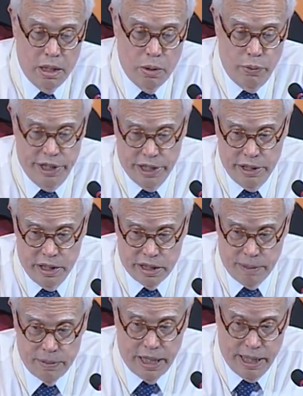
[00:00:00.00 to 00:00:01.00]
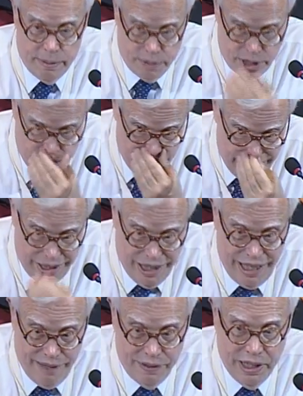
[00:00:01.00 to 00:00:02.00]
we can sometimes
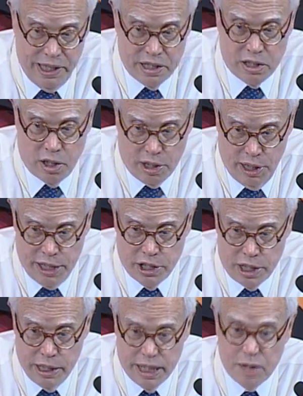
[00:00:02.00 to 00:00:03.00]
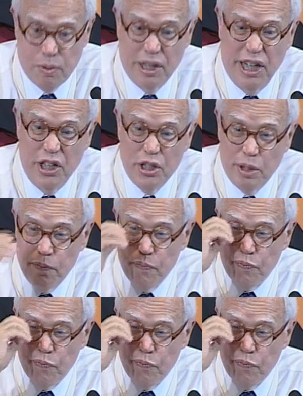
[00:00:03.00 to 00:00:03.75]
have a less tautological explanation.